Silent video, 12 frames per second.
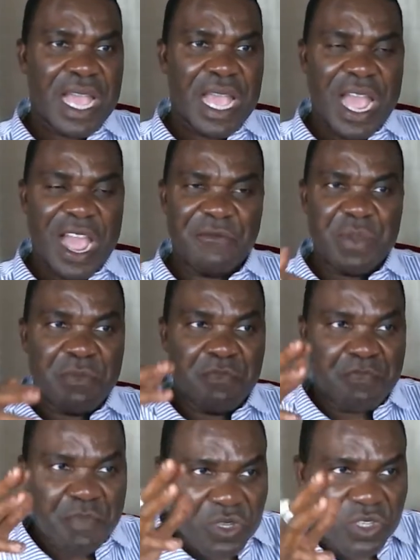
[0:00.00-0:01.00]
have been
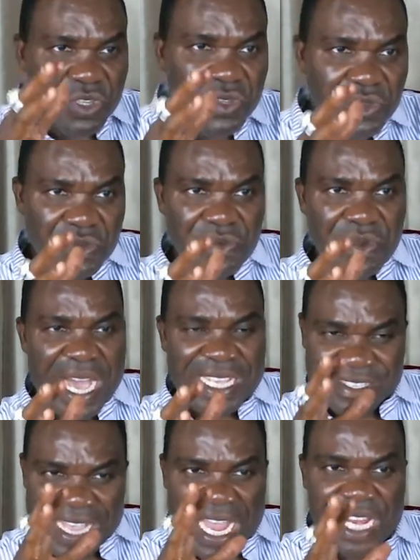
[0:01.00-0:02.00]
put
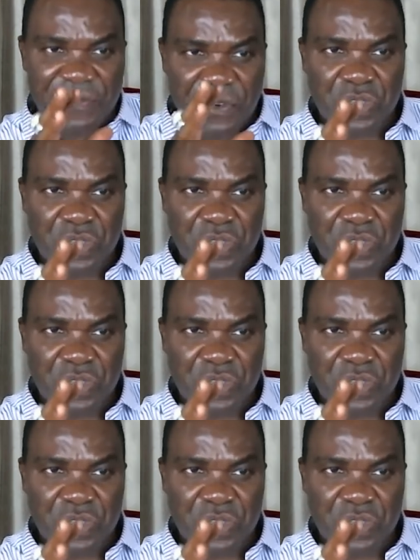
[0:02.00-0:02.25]
aside for